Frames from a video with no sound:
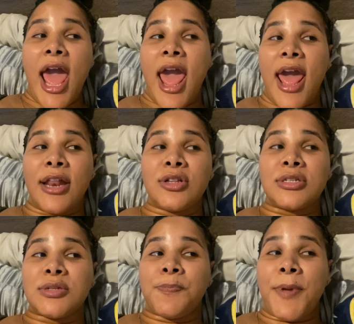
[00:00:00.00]

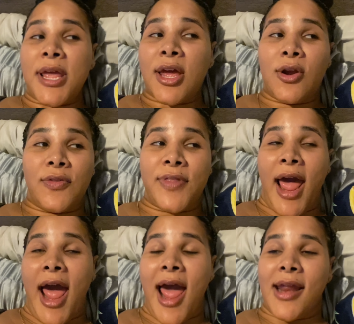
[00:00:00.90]
And speaking on
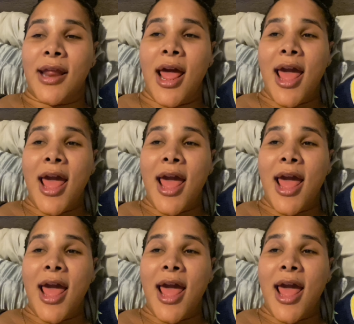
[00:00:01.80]
that,